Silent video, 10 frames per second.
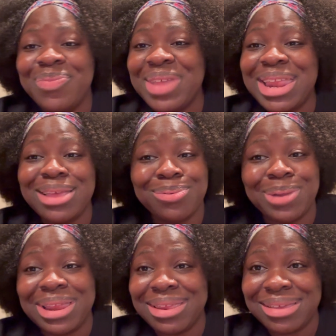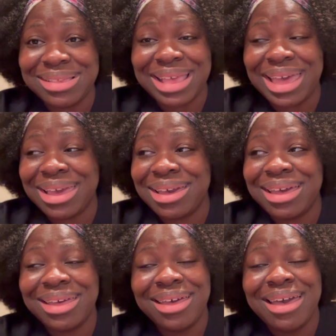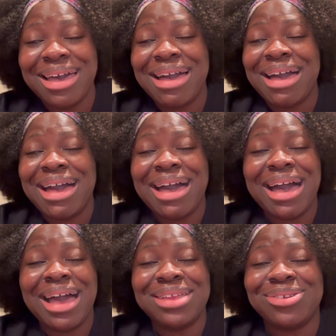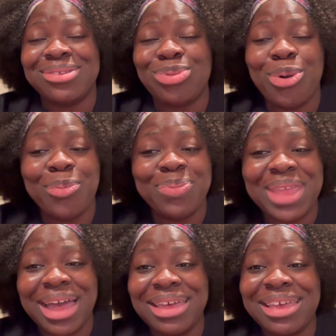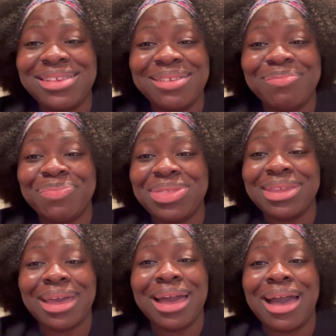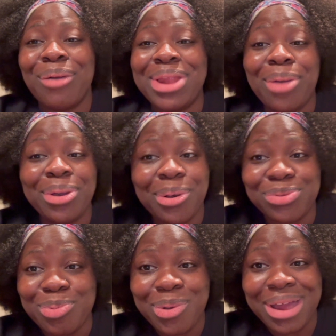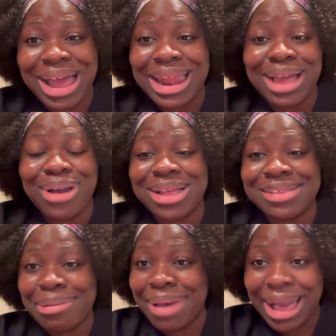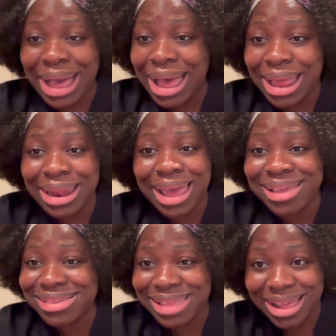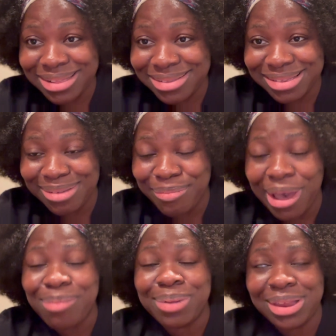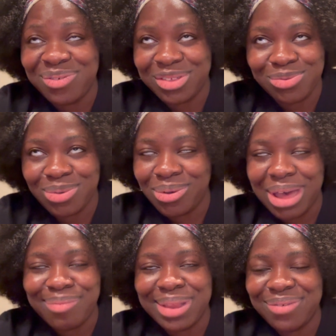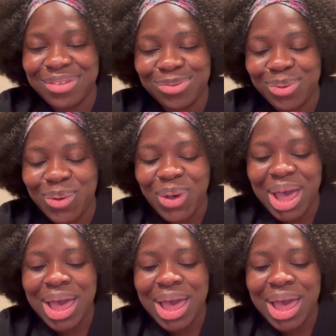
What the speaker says: It is what it is. Like, I just hope that when I wake up tomorrow and I go and start my car, that it starts. But I believe it will.